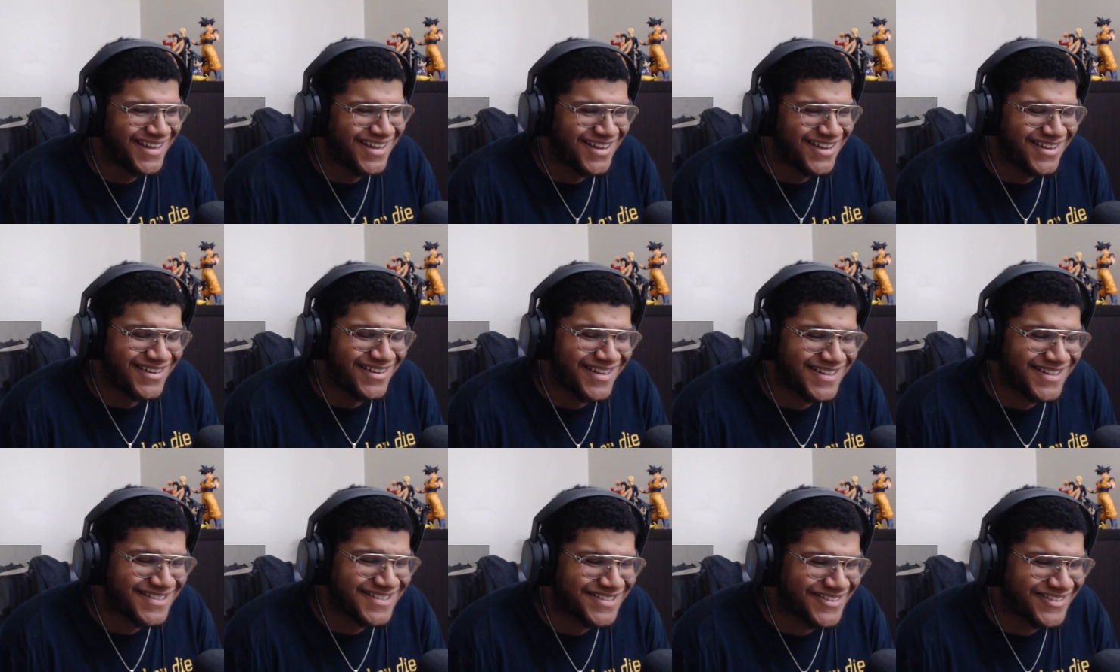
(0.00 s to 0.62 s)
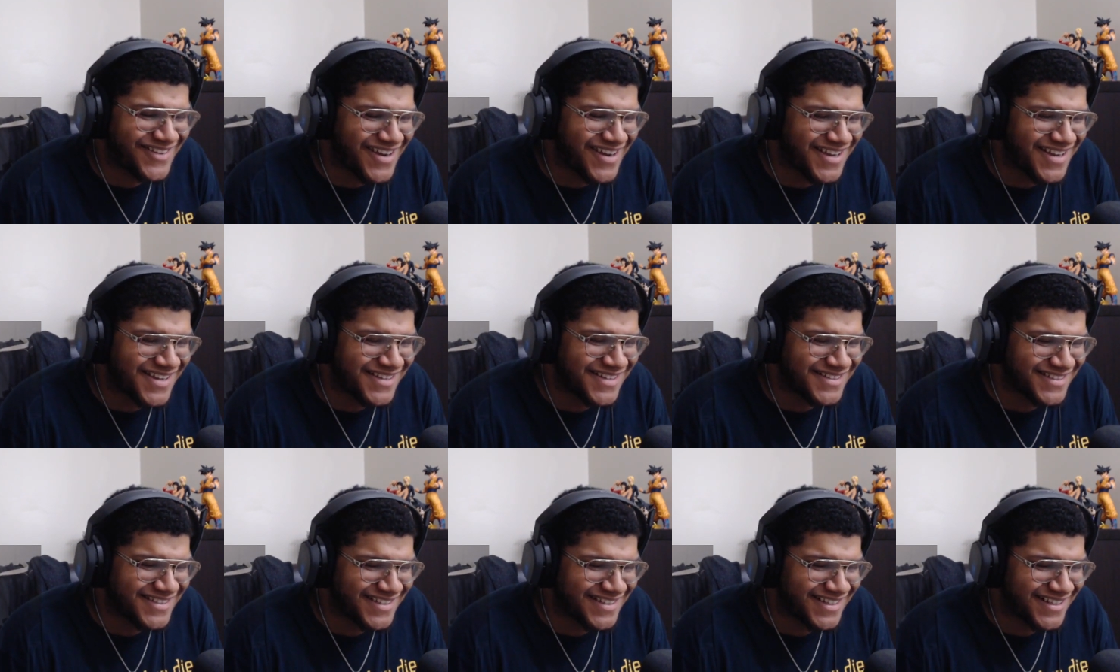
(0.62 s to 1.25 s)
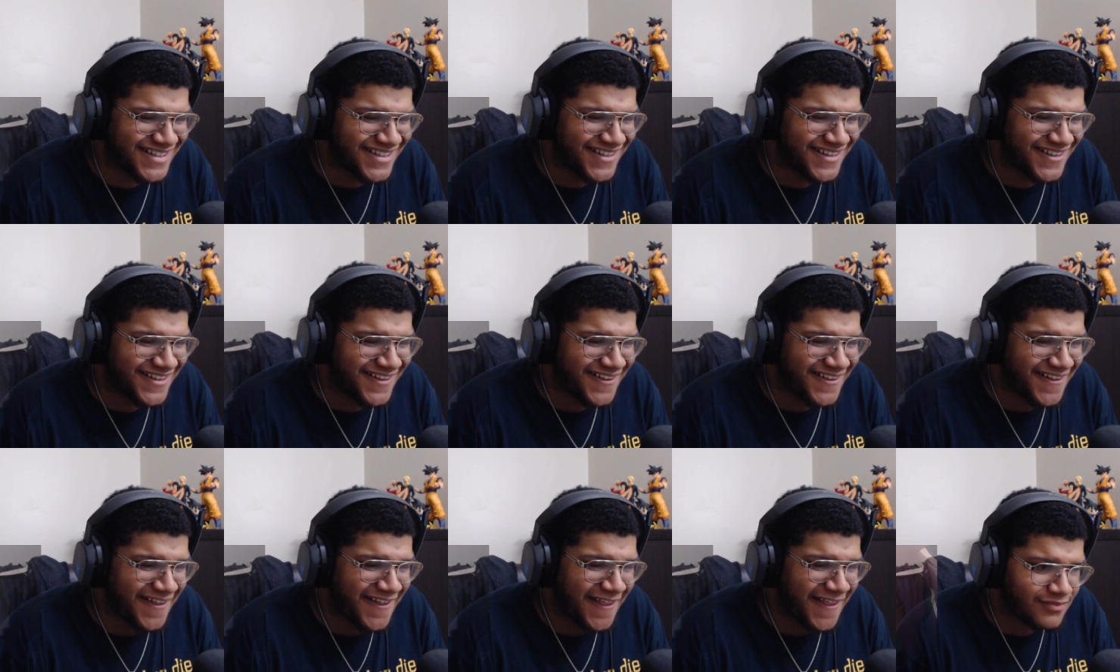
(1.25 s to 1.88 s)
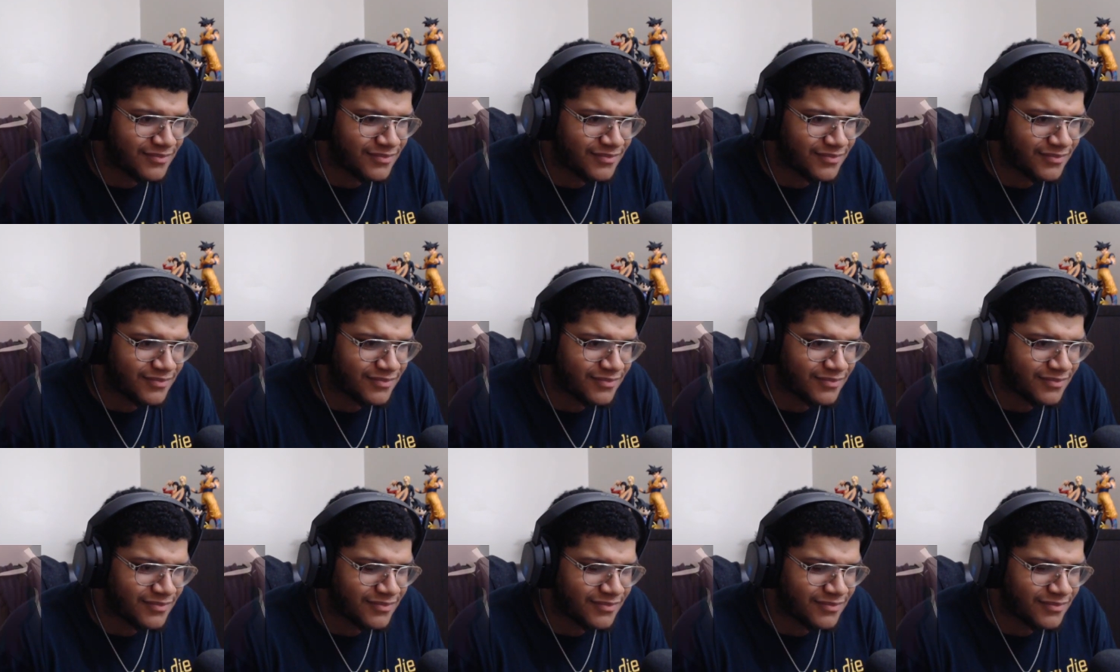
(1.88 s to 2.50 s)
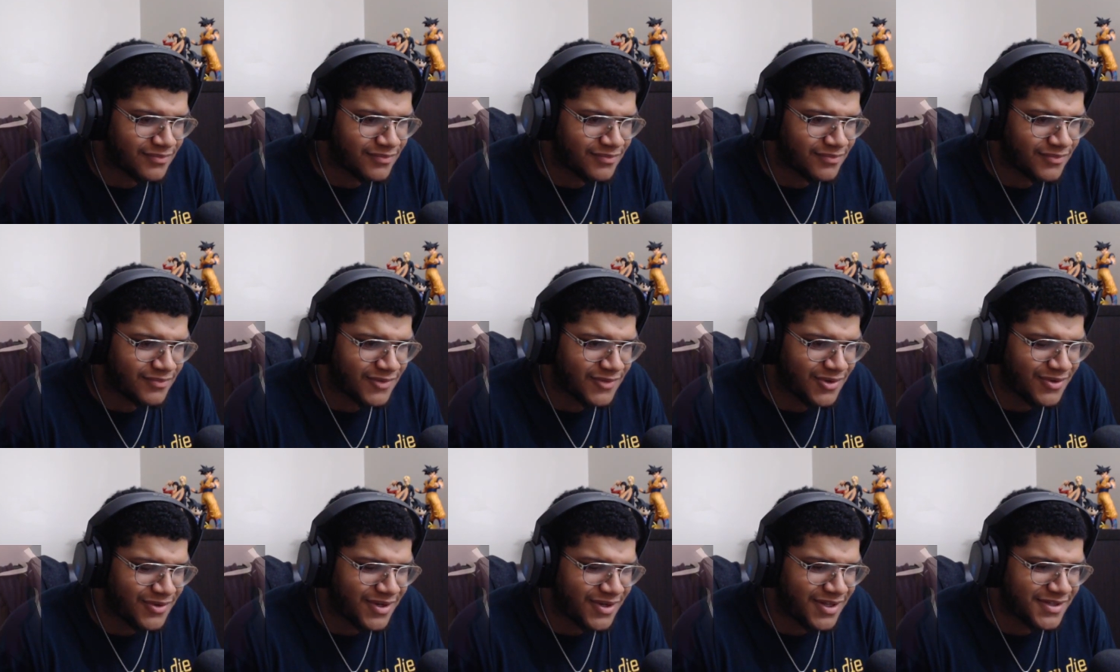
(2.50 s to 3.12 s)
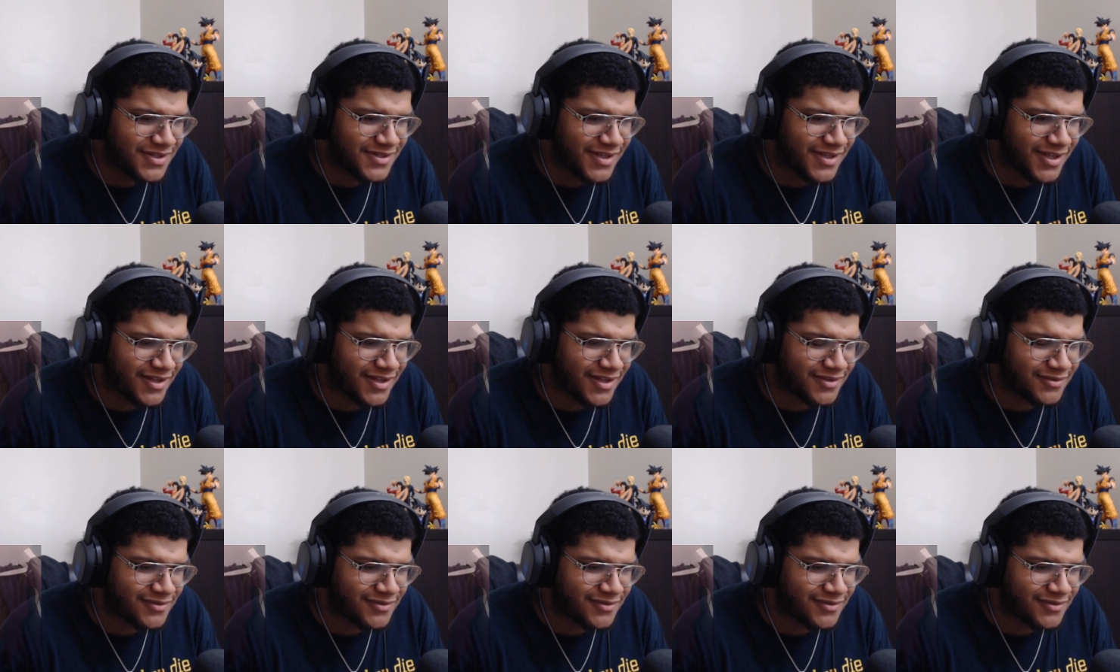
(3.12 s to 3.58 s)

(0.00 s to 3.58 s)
That's crazy. Who the hell is that?